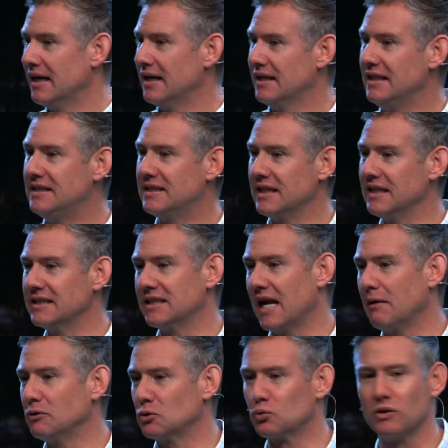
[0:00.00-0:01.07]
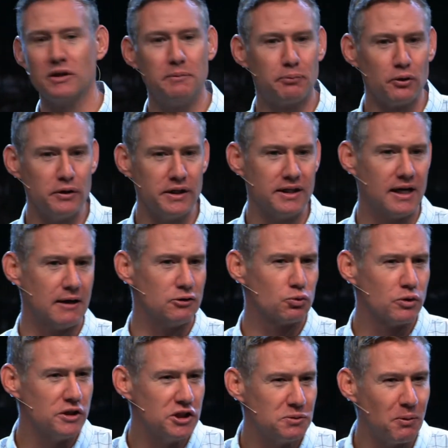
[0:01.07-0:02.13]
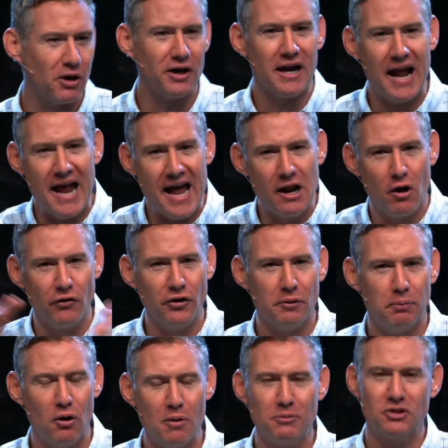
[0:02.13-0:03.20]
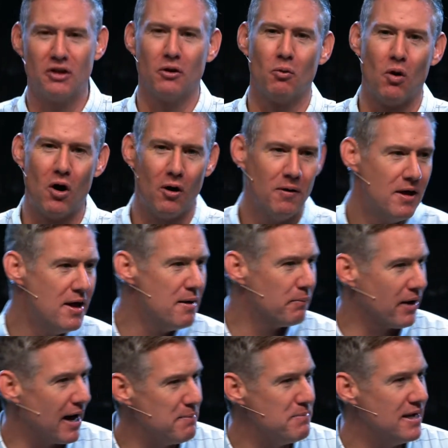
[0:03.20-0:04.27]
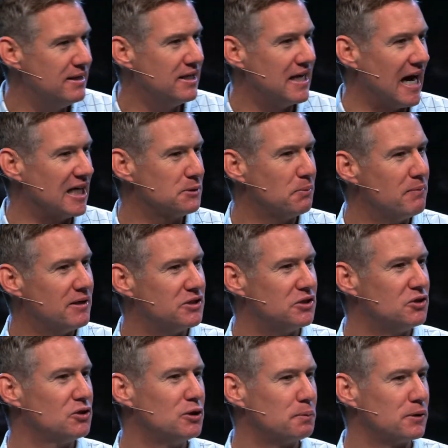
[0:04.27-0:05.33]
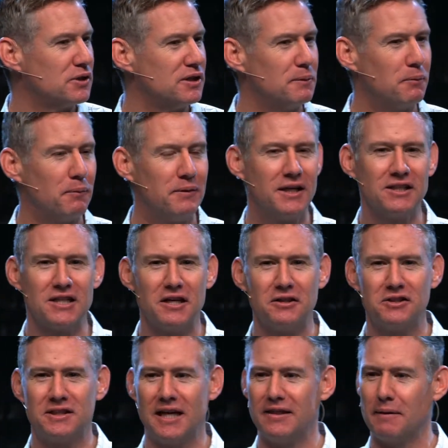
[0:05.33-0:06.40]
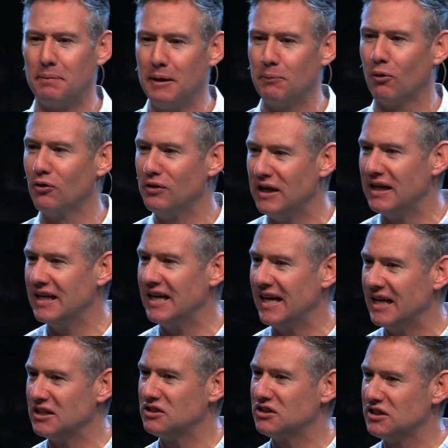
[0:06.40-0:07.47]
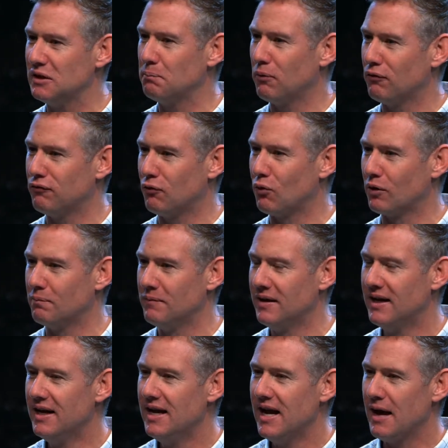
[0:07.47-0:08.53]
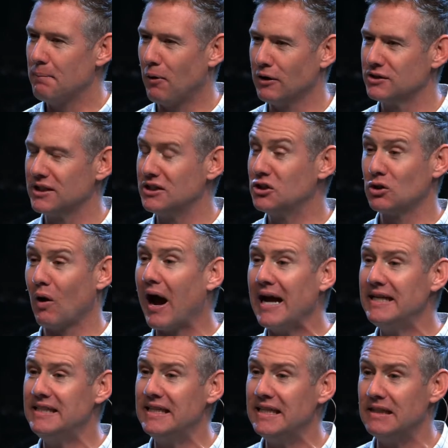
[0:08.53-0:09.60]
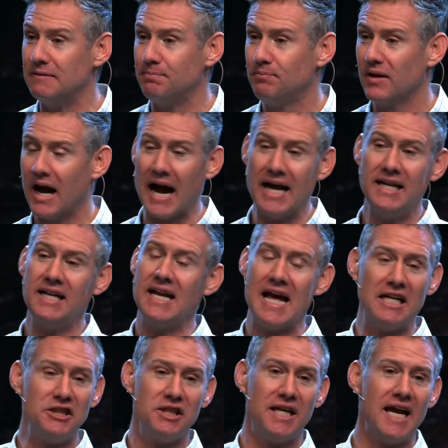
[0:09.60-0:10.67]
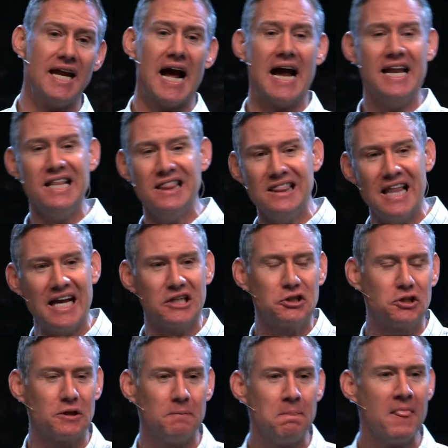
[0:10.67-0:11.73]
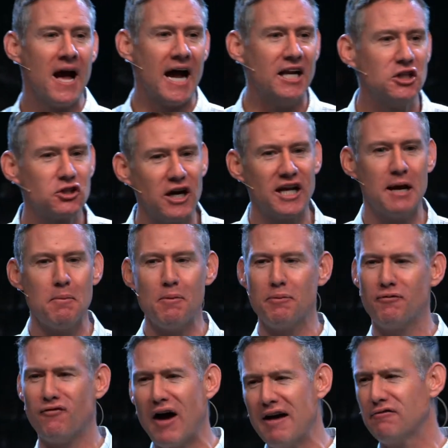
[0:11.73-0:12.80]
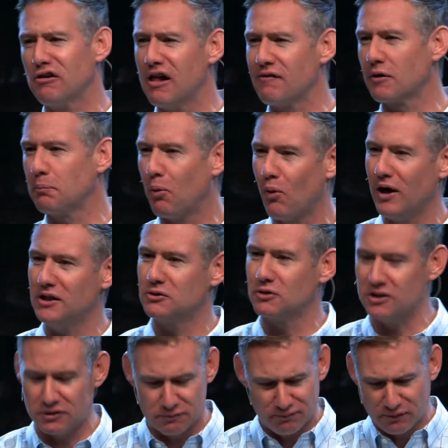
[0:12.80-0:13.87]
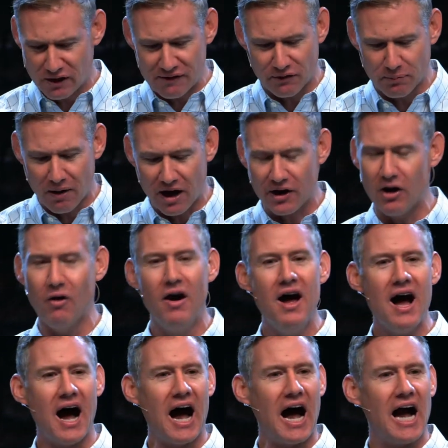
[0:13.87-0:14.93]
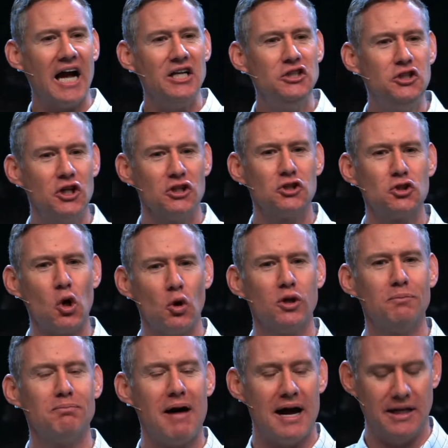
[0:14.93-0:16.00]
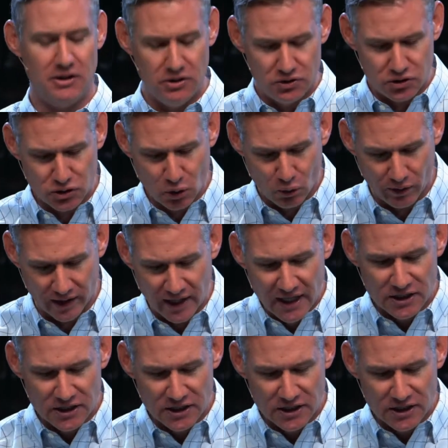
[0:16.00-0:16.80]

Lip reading: He said, listen, I was really brilliant and I was really smart and I had all the diplomas on the wall, but I made the gospel message super simple because I understand that people need it in simple form. And Paul said, so I didn't educate, I didn't lecture, I didn't try to come up with five clever points or a clever motto. I just told him my story.